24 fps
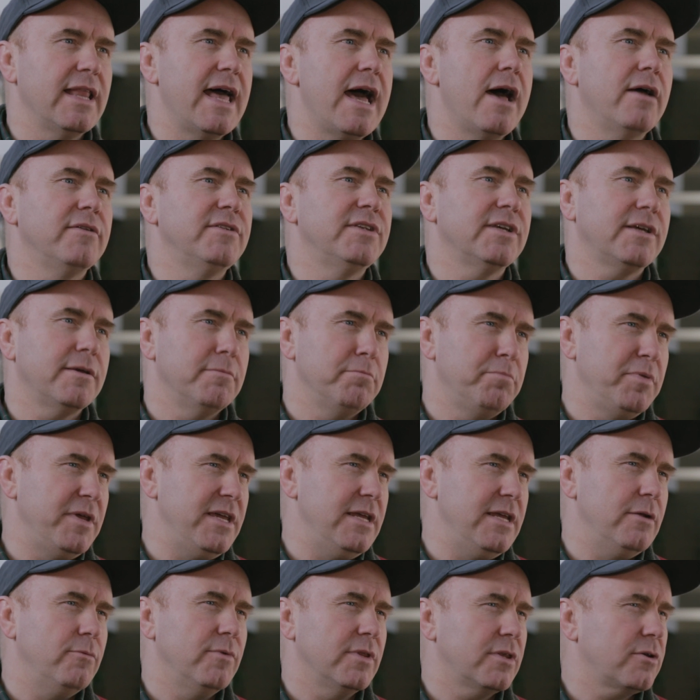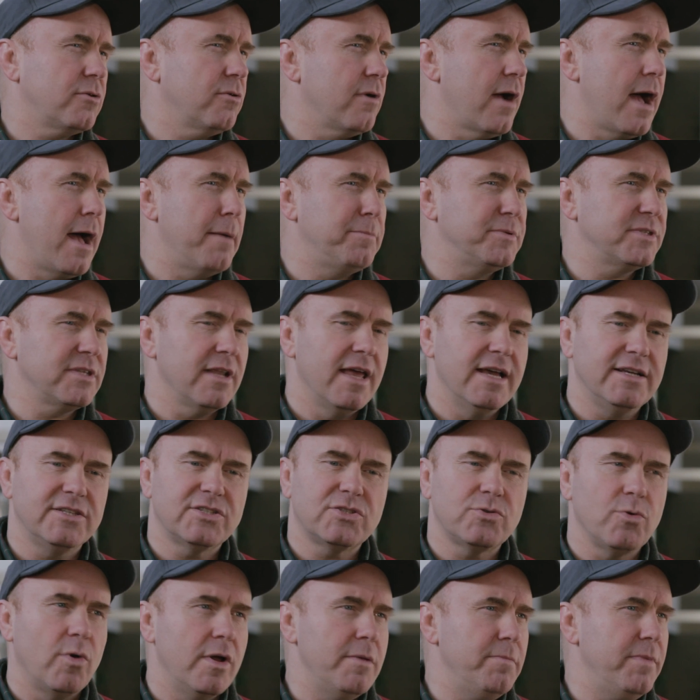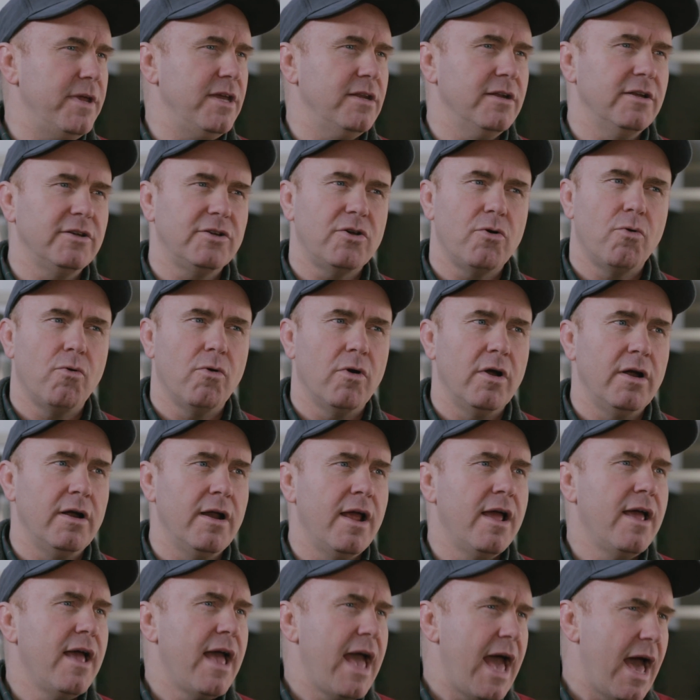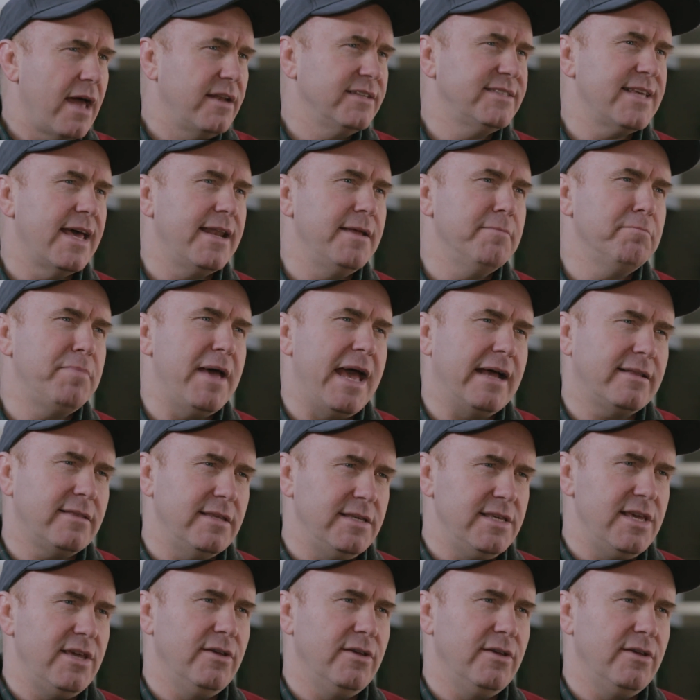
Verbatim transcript: allowed to compete with crops like soybean and corn? How does that impact the